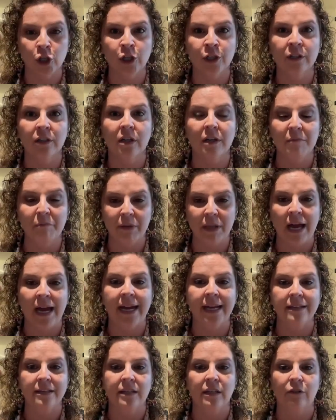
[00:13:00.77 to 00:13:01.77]
learn
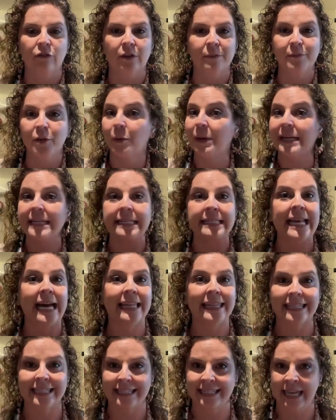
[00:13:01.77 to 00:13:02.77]
compliance in crypto, it is
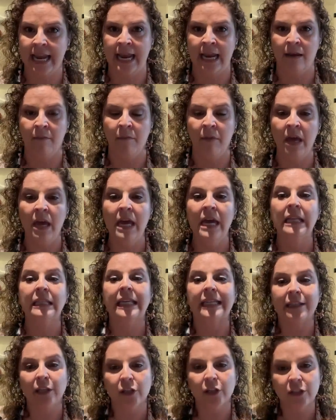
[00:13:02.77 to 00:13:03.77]
not the same.
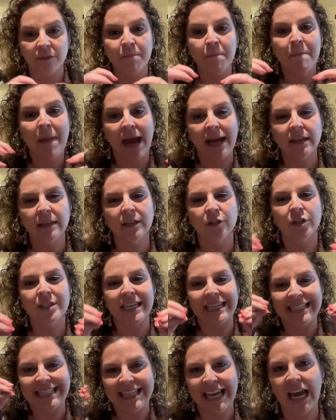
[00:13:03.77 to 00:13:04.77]
Like there's
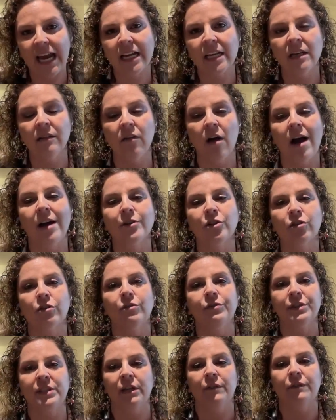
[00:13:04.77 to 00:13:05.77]
a
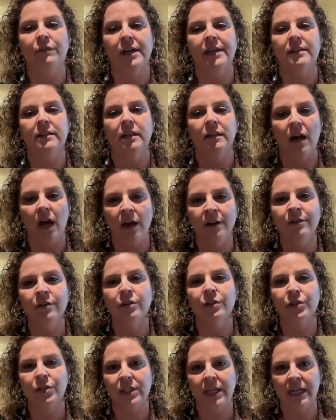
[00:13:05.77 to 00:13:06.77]
technological difference in
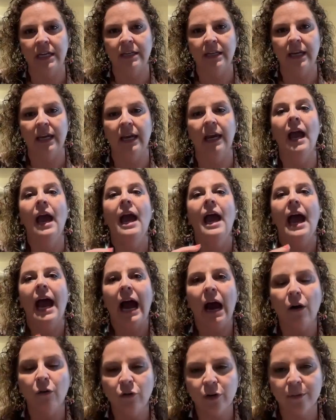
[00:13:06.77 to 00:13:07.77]
understanding
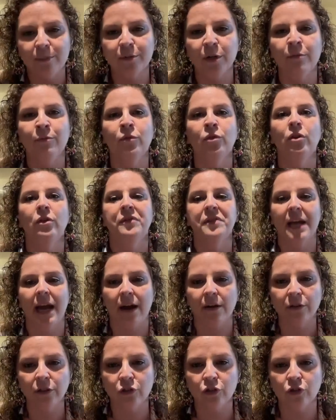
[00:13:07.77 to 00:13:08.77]
how crypto moves,
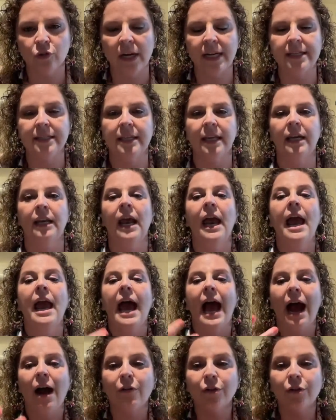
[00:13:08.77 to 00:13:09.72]
how to trace it,